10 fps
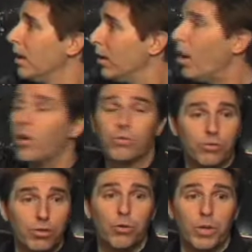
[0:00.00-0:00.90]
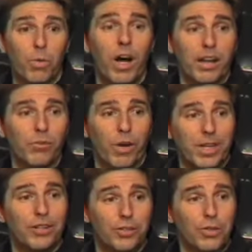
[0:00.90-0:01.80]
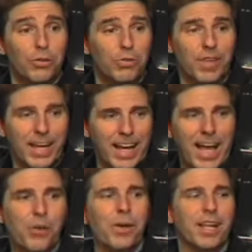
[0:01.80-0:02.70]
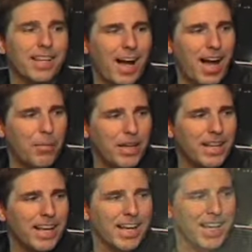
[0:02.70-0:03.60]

No, two and one, one and two. They get angry at the hobby and they get